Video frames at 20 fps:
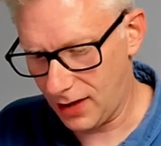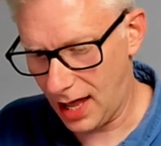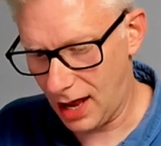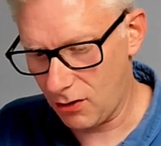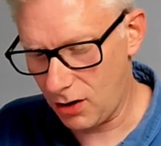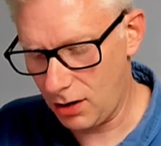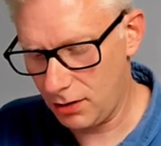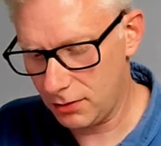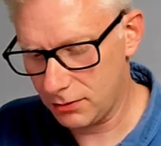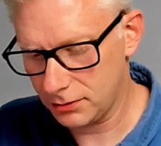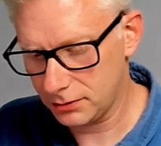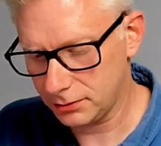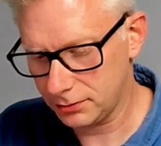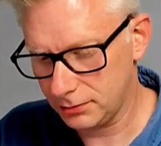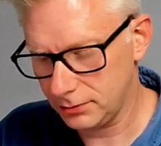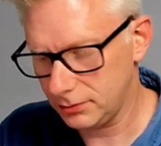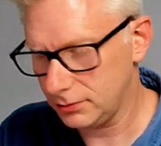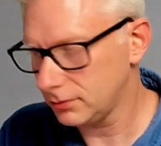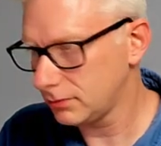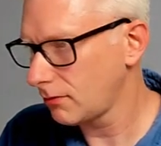error,
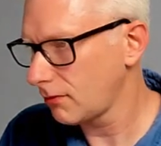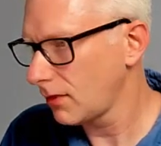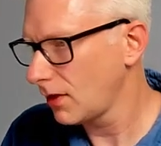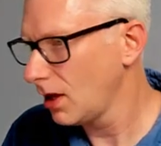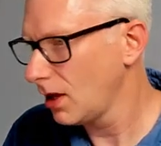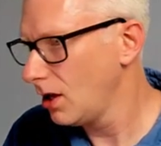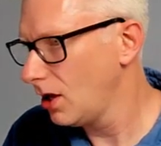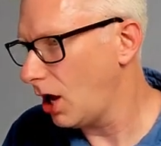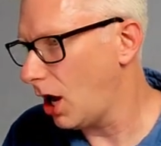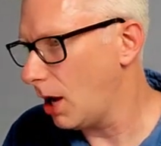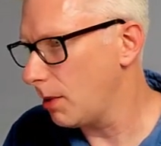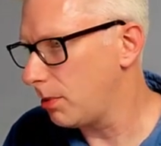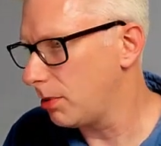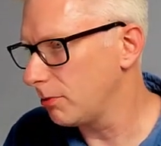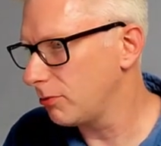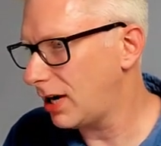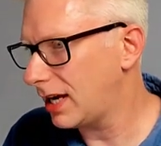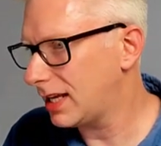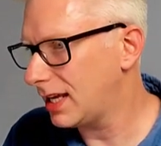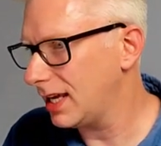open
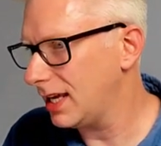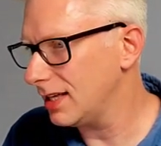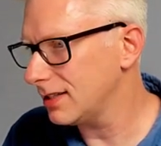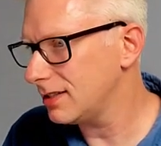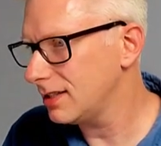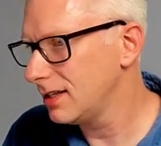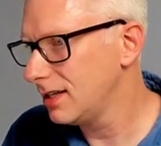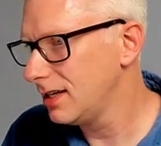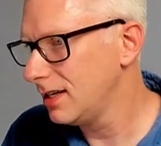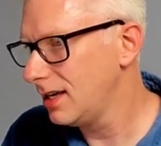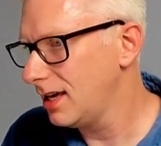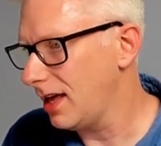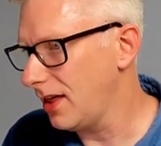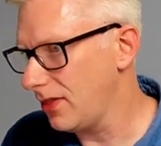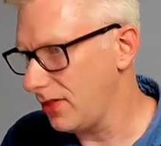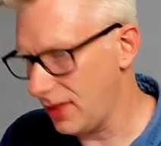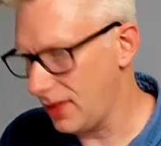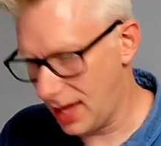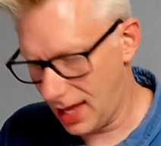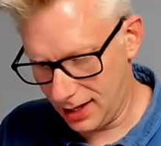bracket,
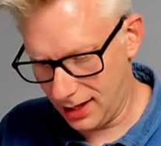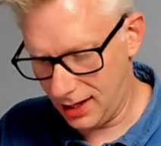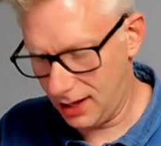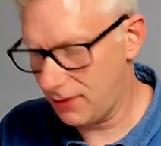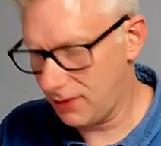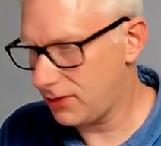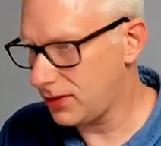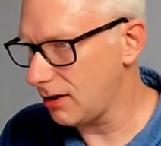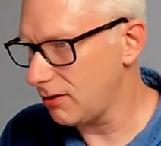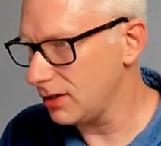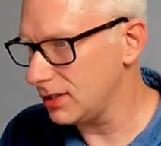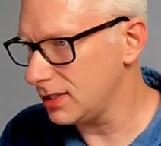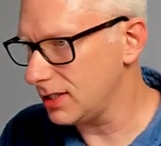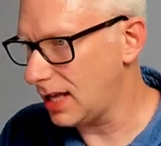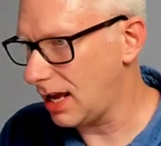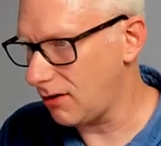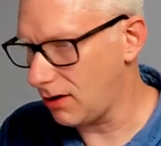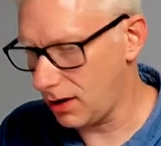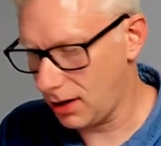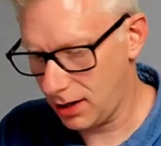and then if there is an
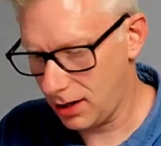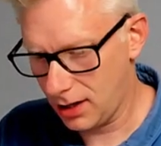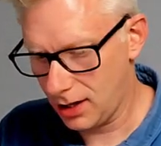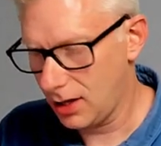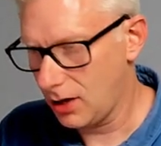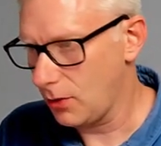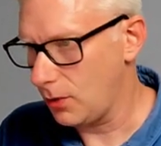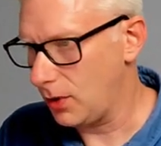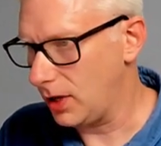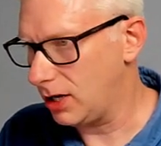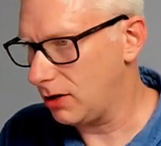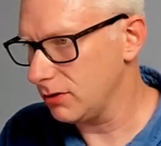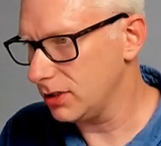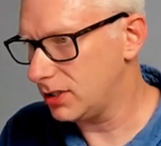error, we can